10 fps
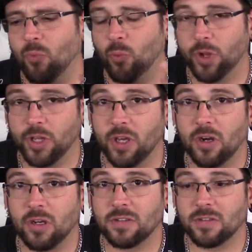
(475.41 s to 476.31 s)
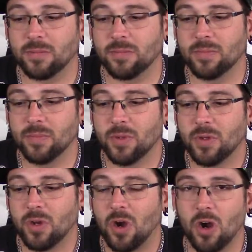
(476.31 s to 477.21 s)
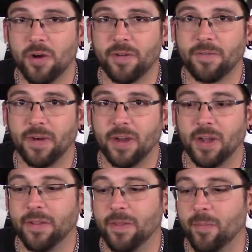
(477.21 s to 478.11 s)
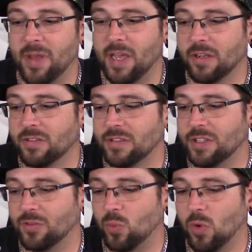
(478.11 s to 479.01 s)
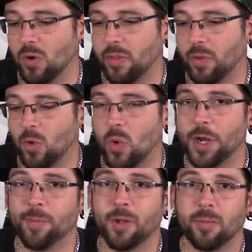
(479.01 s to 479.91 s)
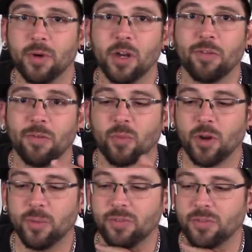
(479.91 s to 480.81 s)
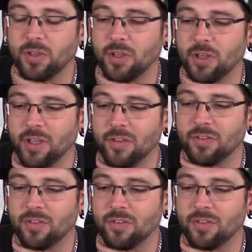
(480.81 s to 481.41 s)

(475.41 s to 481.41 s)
Really awesome, hard to find. The Max is worth quite a bit of money from what I'm seeing. It